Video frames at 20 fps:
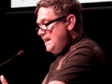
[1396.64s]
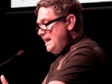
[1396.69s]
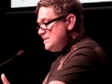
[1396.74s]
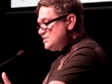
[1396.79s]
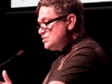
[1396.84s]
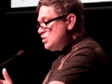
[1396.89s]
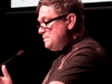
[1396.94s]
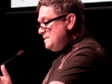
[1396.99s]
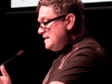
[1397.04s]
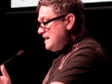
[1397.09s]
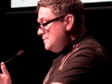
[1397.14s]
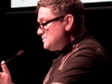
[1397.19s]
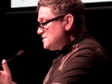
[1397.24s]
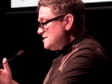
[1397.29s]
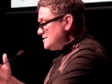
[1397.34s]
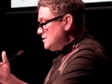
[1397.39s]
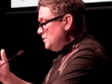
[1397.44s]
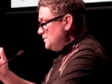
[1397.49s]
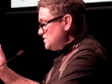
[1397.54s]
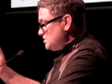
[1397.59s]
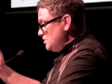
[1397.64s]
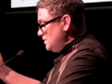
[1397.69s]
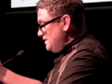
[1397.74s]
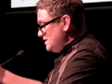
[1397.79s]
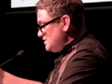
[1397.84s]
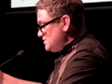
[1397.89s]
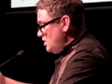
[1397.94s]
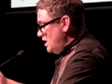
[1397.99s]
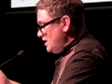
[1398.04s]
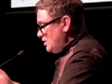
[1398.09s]
And so it becomes a self
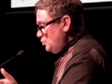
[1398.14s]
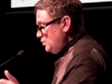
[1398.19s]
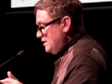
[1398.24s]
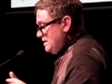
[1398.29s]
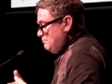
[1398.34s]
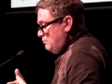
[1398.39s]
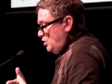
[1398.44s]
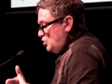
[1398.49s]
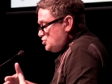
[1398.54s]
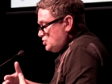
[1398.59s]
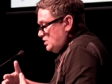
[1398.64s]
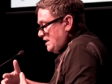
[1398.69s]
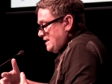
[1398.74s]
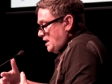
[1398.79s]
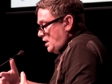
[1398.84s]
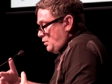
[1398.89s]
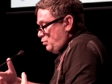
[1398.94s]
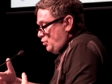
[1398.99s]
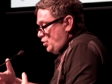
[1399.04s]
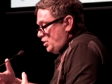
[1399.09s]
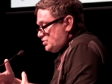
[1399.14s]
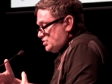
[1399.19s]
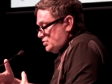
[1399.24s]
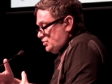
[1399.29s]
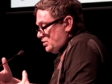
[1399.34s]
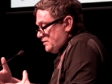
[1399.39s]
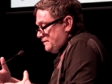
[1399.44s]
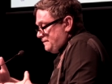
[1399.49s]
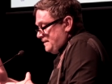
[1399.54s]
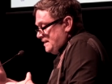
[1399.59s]
serving cycle. We modulate our work to
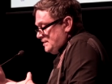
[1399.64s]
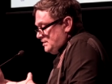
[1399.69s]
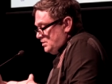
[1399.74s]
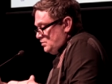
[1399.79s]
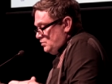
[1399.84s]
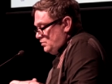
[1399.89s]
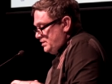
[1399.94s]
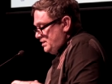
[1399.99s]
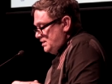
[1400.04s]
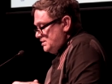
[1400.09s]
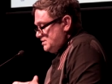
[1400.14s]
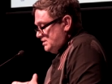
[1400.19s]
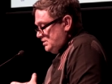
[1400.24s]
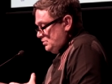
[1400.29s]
not offend the audience,